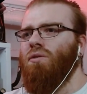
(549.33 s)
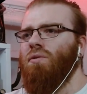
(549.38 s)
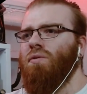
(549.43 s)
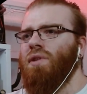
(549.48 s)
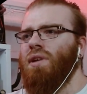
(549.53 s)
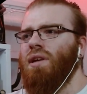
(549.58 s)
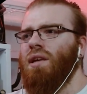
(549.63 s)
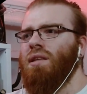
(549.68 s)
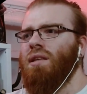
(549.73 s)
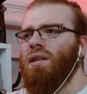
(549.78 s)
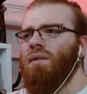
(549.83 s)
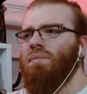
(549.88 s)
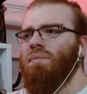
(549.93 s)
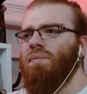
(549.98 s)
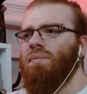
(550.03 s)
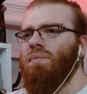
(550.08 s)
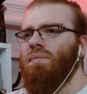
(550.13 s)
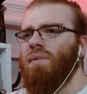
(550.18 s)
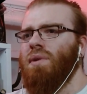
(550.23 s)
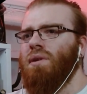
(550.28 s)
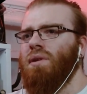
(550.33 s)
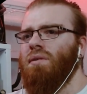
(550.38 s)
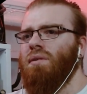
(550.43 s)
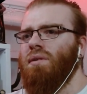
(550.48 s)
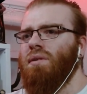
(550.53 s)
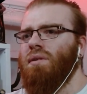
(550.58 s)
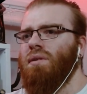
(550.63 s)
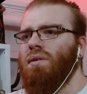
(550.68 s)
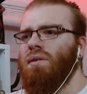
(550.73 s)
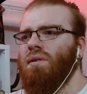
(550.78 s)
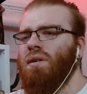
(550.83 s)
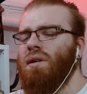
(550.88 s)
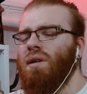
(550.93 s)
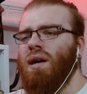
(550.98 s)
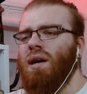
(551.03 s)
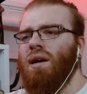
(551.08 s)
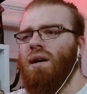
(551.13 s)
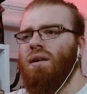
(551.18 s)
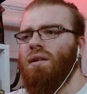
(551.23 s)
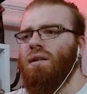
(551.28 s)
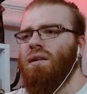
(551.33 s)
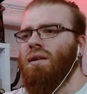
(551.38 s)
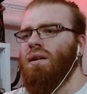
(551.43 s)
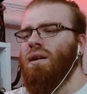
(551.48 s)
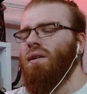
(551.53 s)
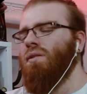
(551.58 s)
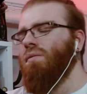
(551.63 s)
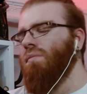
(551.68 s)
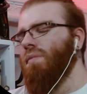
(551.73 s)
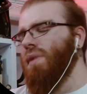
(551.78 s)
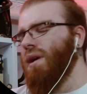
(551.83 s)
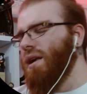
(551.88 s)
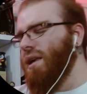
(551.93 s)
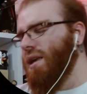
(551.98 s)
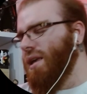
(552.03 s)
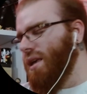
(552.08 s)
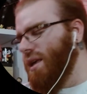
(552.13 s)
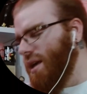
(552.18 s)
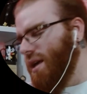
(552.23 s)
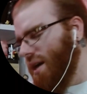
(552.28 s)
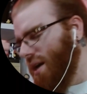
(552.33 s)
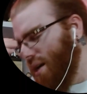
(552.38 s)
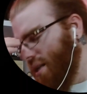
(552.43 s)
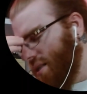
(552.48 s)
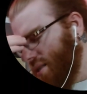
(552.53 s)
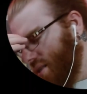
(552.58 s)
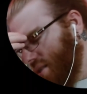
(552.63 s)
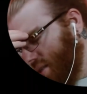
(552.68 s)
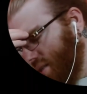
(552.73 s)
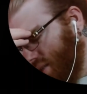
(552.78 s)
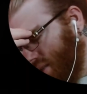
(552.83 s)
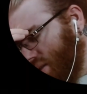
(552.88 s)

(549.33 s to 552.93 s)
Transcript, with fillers: Hopefully he didn't. No. Yeah. Oh my god.